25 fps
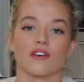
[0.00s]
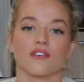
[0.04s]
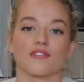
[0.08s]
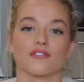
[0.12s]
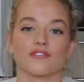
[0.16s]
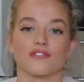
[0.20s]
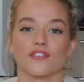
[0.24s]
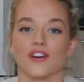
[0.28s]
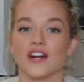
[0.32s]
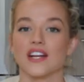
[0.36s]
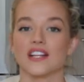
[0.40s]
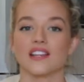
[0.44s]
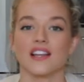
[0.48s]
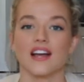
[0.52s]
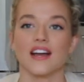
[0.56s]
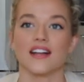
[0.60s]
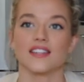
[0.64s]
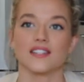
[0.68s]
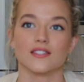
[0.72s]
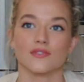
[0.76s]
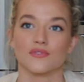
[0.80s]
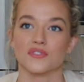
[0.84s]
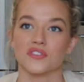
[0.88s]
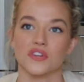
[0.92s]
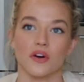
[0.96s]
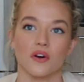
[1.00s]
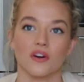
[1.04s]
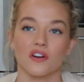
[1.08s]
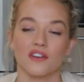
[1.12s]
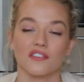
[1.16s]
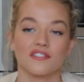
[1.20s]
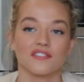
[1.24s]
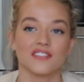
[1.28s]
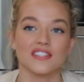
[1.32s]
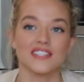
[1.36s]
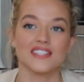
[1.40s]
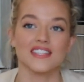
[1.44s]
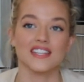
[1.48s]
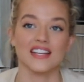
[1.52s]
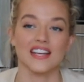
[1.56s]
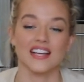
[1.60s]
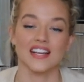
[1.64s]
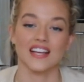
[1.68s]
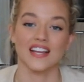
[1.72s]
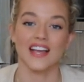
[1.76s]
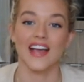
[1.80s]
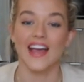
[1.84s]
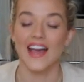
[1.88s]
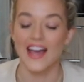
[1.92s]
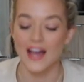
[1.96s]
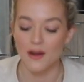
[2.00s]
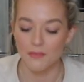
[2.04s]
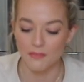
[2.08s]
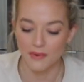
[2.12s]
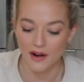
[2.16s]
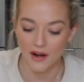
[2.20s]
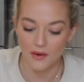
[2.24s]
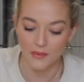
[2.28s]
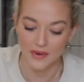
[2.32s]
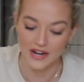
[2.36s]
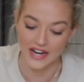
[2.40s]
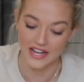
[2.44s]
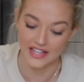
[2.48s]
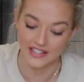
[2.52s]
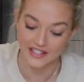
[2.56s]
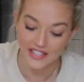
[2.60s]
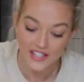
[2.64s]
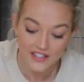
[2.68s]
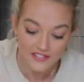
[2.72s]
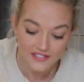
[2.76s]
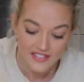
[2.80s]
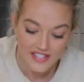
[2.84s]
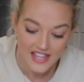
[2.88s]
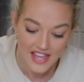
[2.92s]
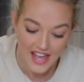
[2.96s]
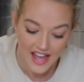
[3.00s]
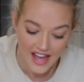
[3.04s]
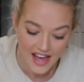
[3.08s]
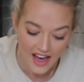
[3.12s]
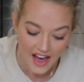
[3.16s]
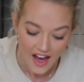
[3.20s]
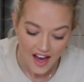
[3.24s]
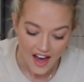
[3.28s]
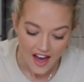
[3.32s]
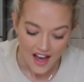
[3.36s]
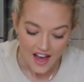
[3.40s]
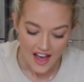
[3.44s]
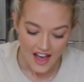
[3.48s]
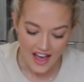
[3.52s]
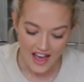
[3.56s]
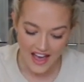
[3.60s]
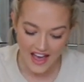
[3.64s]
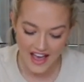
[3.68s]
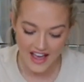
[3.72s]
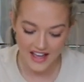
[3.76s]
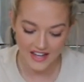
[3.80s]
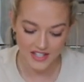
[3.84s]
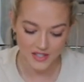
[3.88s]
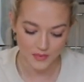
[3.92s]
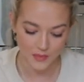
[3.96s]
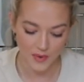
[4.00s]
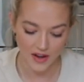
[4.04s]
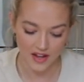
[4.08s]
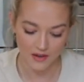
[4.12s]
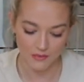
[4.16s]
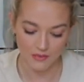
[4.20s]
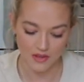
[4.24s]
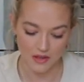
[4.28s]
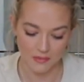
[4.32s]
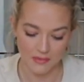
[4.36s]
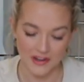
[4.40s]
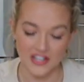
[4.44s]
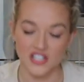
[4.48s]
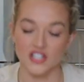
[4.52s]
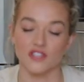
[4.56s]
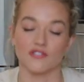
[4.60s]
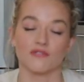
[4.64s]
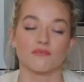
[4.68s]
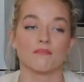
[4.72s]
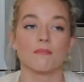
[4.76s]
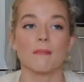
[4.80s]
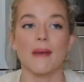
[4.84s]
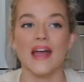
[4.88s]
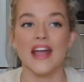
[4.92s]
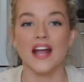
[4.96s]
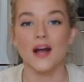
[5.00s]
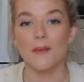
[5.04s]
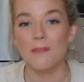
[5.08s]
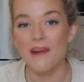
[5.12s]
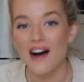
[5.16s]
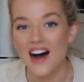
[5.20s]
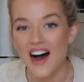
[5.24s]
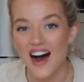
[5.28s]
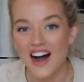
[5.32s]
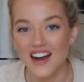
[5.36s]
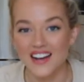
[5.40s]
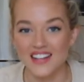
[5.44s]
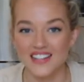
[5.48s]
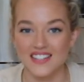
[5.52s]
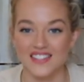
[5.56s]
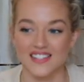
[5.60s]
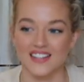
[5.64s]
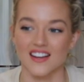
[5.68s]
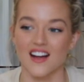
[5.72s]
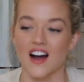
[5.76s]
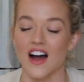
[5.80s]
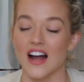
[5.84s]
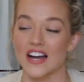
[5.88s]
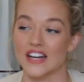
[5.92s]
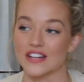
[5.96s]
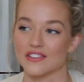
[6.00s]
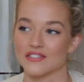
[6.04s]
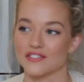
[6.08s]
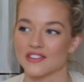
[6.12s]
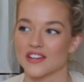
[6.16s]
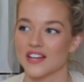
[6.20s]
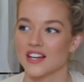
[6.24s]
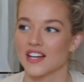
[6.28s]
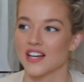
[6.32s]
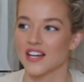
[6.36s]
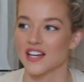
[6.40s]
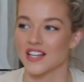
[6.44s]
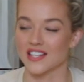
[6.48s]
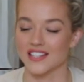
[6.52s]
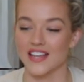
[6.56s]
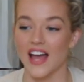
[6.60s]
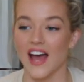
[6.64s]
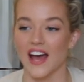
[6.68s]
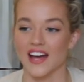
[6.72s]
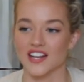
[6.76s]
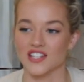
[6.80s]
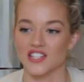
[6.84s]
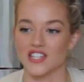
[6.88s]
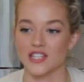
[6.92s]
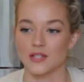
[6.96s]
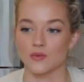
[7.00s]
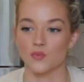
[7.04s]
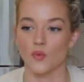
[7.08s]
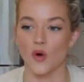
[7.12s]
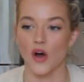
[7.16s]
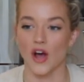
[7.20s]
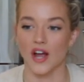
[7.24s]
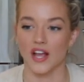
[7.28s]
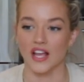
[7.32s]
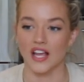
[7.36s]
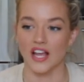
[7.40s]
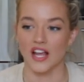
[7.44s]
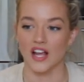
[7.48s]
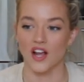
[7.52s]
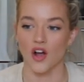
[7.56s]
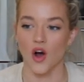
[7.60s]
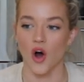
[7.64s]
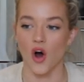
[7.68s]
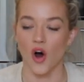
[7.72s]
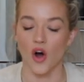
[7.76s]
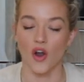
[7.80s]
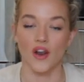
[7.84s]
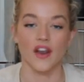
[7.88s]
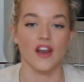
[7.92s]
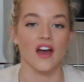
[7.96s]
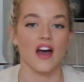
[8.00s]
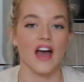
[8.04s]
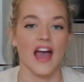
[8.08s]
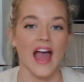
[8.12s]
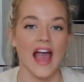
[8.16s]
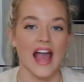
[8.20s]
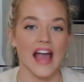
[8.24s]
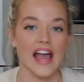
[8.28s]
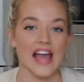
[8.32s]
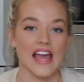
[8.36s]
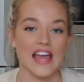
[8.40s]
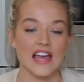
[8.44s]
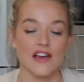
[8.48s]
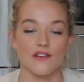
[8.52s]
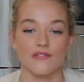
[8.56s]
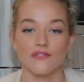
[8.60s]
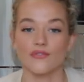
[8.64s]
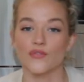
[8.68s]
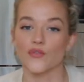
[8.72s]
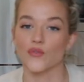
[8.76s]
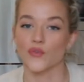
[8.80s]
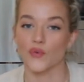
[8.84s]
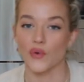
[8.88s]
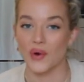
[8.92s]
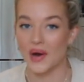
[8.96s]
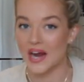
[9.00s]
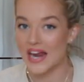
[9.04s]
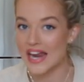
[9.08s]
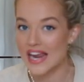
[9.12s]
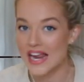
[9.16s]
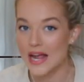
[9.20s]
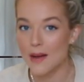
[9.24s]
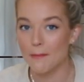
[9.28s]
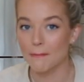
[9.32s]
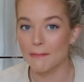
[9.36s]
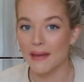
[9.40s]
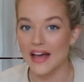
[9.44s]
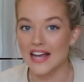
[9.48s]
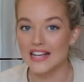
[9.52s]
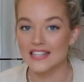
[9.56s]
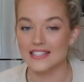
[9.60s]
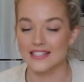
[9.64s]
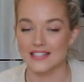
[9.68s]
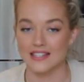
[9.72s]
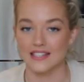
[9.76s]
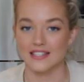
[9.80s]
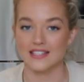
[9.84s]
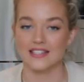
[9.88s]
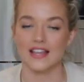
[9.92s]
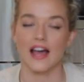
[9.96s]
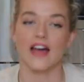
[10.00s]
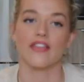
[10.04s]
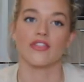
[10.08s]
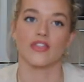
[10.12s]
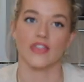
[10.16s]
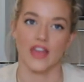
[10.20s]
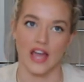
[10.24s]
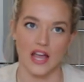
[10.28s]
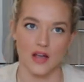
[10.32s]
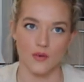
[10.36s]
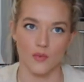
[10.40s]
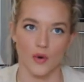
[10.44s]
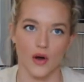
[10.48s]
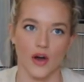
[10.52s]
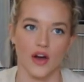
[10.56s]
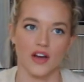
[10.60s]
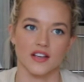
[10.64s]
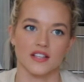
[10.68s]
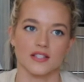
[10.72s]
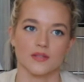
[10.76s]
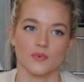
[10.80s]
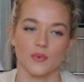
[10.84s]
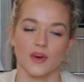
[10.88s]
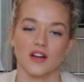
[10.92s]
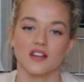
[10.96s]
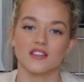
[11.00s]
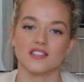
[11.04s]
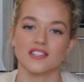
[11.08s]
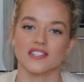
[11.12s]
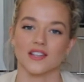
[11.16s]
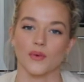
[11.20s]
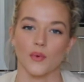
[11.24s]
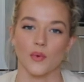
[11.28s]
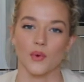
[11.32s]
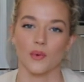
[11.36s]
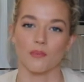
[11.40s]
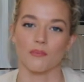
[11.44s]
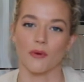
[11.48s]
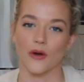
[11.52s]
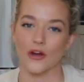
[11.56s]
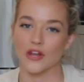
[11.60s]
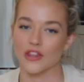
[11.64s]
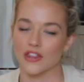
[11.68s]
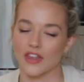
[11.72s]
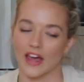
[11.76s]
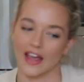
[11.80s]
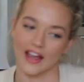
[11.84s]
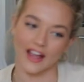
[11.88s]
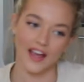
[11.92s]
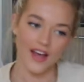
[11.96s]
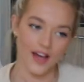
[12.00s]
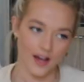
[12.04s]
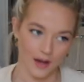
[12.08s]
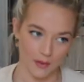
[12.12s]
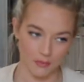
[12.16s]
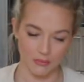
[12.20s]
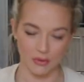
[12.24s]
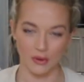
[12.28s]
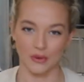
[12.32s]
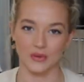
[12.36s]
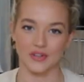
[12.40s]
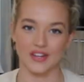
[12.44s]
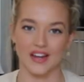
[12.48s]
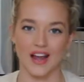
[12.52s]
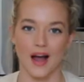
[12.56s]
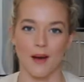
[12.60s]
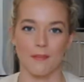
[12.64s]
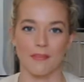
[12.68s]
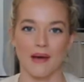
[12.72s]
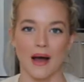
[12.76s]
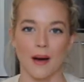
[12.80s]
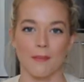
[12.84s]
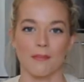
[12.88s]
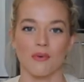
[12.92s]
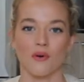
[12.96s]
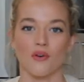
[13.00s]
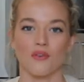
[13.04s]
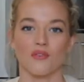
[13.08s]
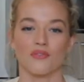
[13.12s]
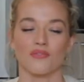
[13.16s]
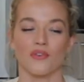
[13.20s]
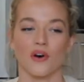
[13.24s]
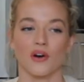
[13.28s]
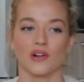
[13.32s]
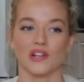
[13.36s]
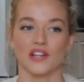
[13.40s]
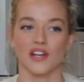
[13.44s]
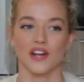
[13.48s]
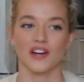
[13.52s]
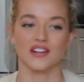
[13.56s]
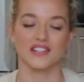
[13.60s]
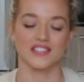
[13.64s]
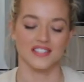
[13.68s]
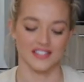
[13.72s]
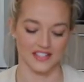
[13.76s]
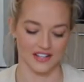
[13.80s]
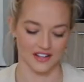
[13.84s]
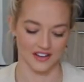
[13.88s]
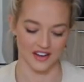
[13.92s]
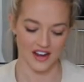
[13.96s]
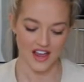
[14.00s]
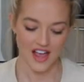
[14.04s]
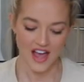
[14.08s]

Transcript: freelance photographers in Canberra when I lived there and working with a bunch of makeup artists and kind of, yeah, just working on a free basis, and they were as well. So we were both like building up our portfolios and